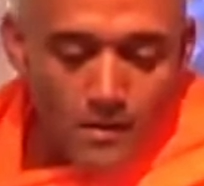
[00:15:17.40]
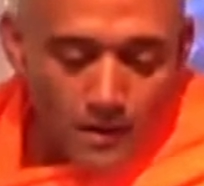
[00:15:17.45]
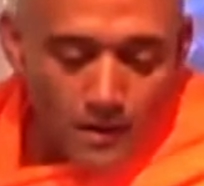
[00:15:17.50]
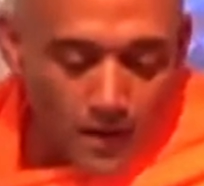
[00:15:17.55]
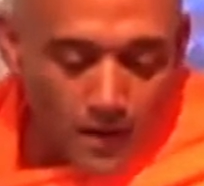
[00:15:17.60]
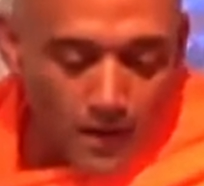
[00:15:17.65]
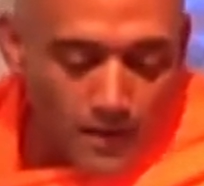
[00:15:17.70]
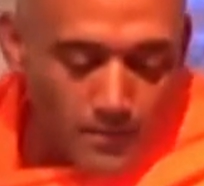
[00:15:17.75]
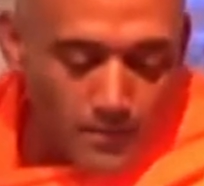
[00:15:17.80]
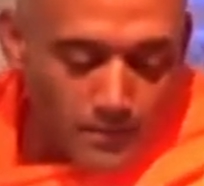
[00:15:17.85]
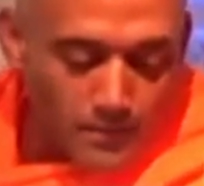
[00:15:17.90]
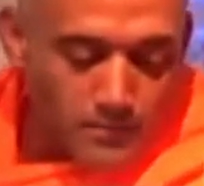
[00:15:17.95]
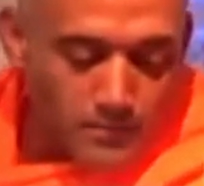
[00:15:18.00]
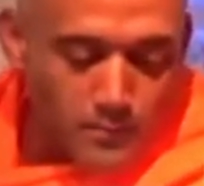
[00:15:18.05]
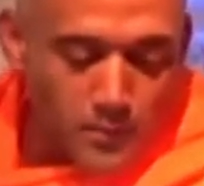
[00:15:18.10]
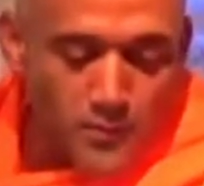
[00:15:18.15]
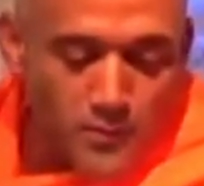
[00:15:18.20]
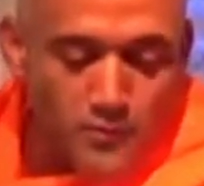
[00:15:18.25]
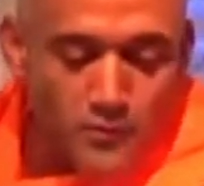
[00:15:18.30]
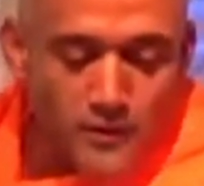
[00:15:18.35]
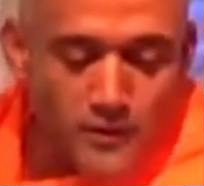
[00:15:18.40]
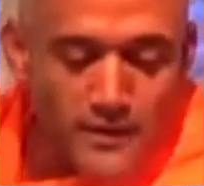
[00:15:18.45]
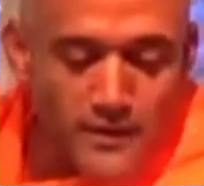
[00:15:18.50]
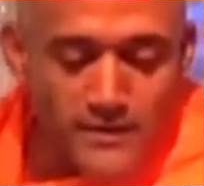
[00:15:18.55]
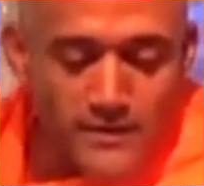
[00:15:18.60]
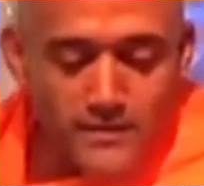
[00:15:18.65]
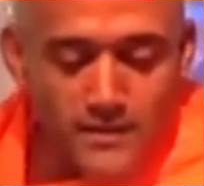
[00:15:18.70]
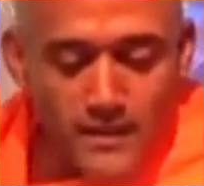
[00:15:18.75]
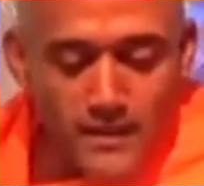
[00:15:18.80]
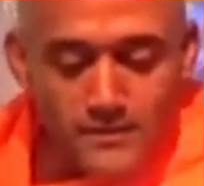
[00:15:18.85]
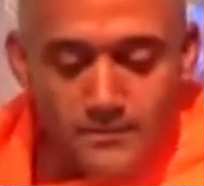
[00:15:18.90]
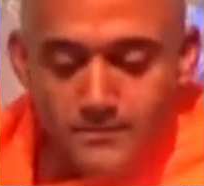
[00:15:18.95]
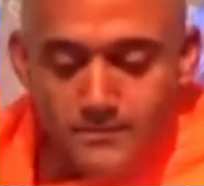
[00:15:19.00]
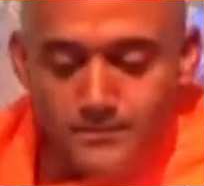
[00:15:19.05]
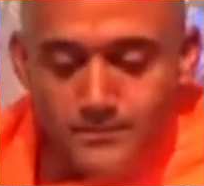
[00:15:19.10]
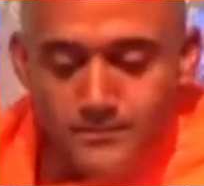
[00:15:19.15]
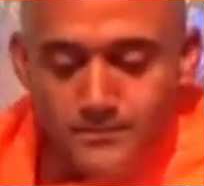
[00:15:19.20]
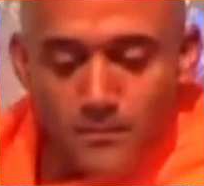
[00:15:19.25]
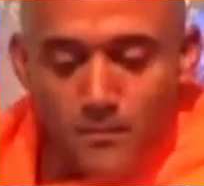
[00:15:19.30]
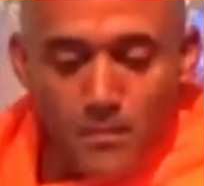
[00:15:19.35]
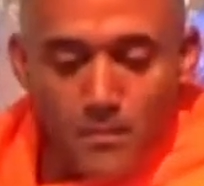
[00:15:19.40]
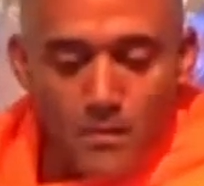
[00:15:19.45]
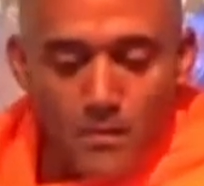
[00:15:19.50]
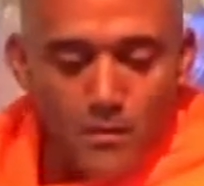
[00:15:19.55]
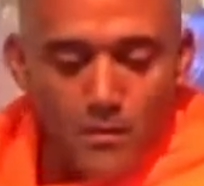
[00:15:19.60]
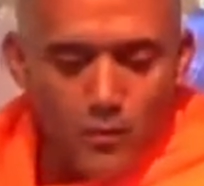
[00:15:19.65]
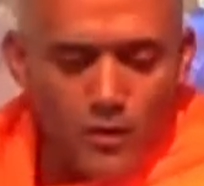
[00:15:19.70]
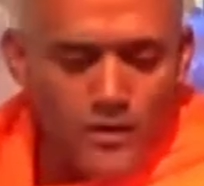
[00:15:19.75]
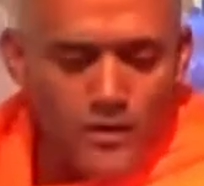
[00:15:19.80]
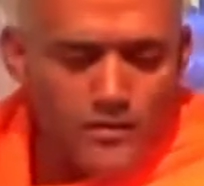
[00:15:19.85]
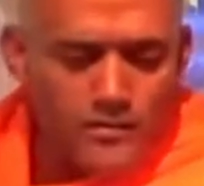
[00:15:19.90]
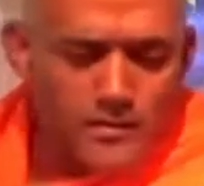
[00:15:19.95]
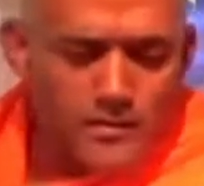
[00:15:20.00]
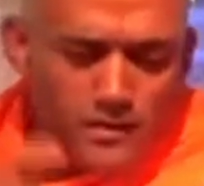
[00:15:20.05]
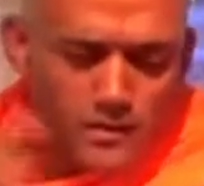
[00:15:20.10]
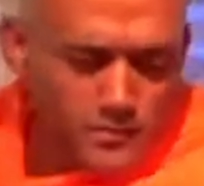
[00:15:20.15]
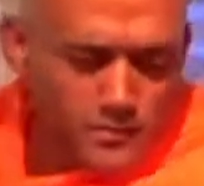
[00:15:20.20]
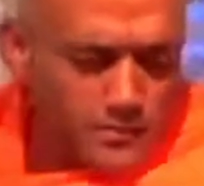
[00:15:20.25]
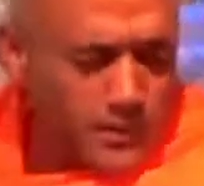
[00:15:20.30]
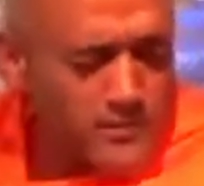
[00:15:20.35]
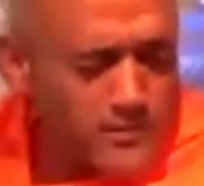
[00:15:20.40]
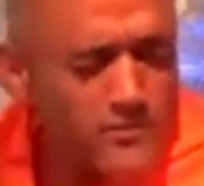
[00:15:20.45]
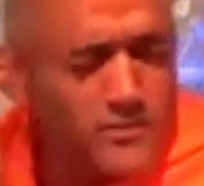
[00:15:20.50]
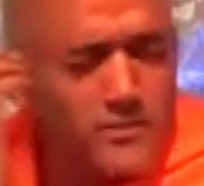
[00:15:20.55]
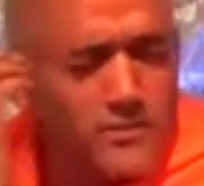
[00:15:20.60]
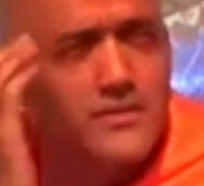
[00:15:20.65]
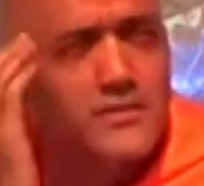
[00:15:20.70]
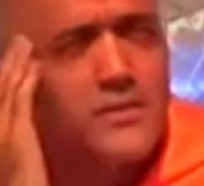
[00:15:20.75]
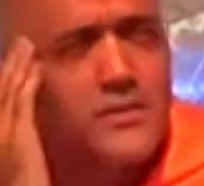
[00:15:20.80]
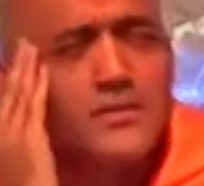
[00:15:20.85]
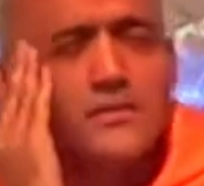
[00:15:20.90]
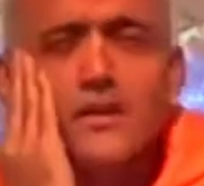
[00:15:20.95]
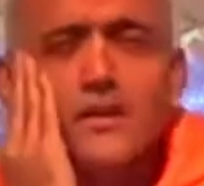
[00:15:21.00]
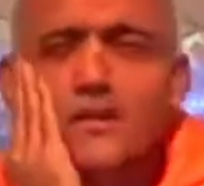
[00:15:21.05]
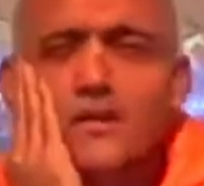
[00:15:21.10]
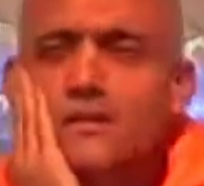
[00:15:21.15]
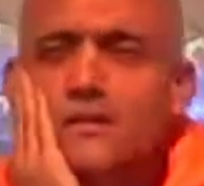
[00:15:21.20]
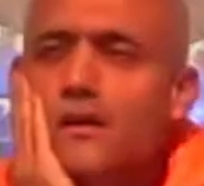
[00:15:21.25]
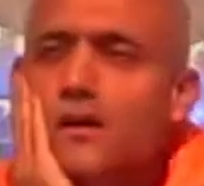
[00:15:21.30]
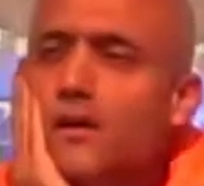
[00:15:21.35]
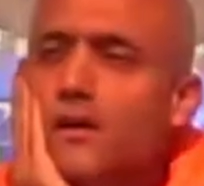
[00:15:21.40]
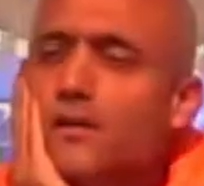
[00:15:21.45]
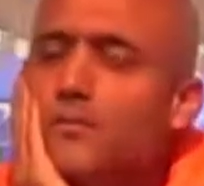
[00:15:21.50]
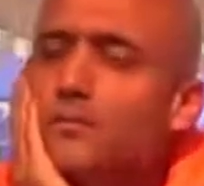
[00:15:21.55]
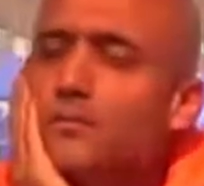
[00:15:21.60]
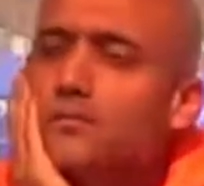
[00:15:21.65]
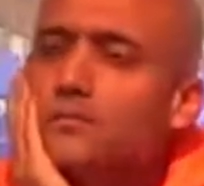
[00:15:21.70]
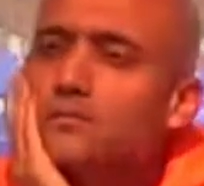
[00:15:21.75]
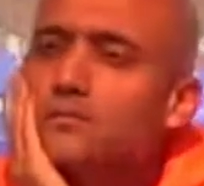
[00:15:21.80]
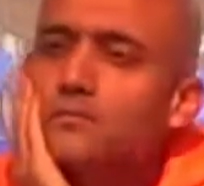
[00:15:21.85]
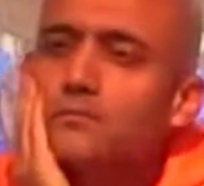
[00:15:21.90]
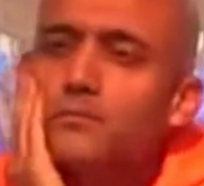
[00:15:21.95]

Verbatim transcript: Um, but before we get to that, one other thing I'll mention is just that um,